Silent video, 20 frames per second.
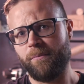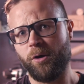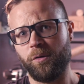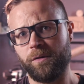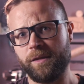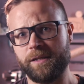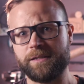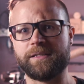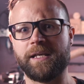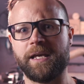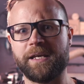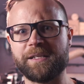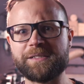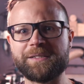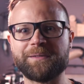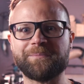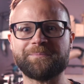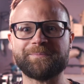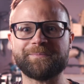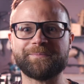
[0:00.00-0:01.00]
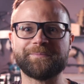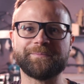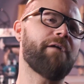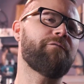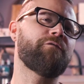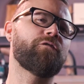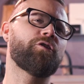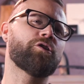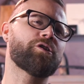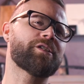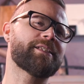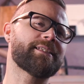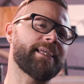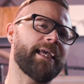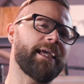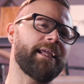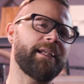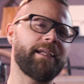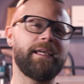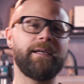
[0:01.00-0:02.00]
MO these days. After
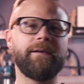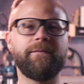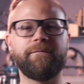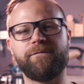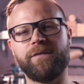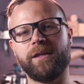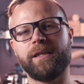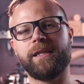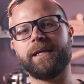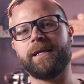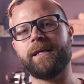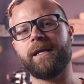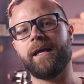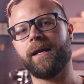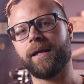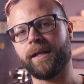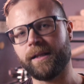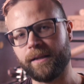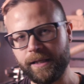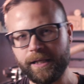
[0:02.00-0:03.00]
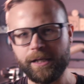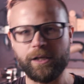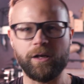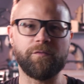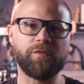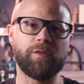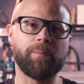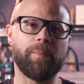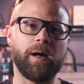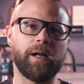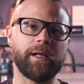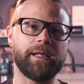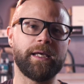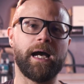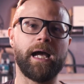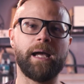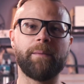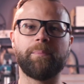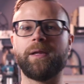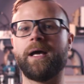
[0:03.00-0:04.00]
sanding, filling, Cleaning off the body,
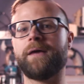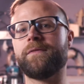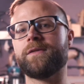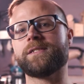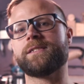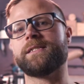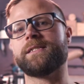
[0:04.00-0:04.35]
I applied the